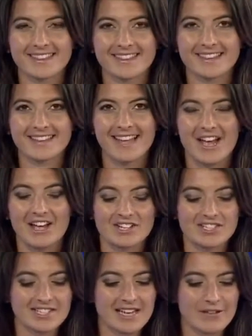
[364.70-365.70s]
Just to
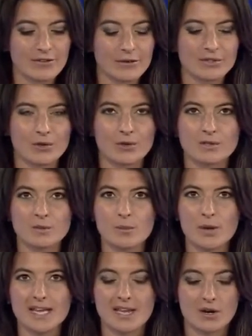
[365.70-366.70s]
take viewers across some
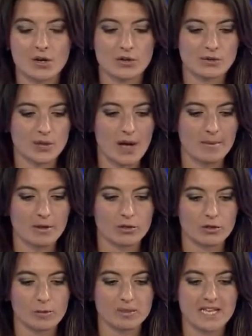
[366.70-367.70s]
breaking news coming through
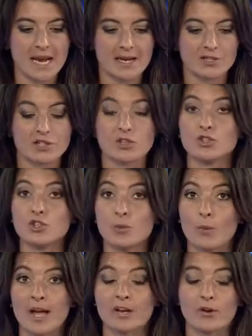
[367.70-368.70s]
pertaining to Duet
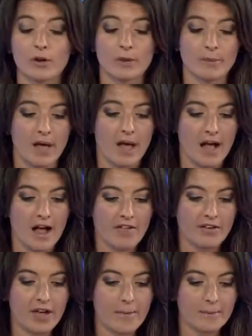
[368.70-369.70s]
Group, the
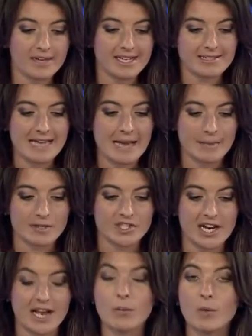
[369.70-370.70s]
company establishing a
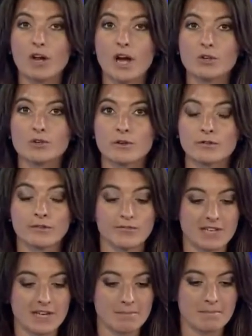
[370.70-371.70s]
$150
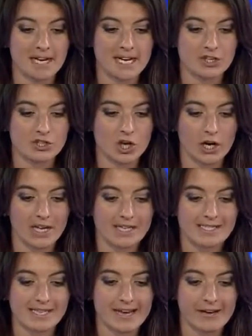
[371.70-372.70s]
million debt
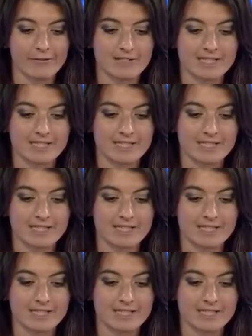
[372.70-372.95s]
facility.